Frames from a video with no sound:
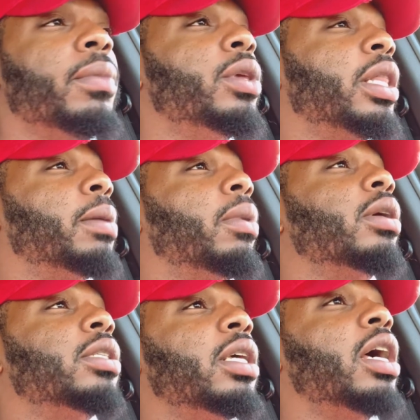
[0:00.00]
You're at the
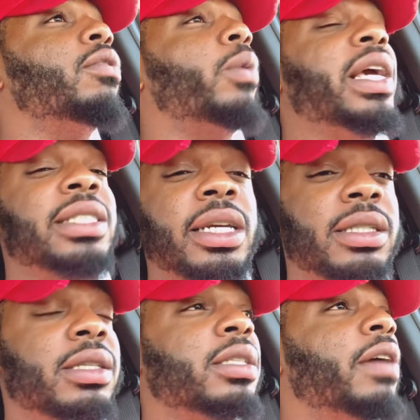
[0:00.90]
mercy of weigh
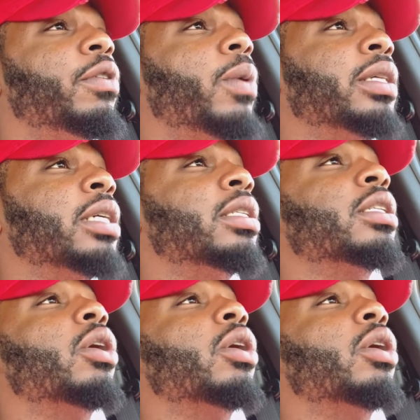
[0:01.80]
stations, because every weigh station is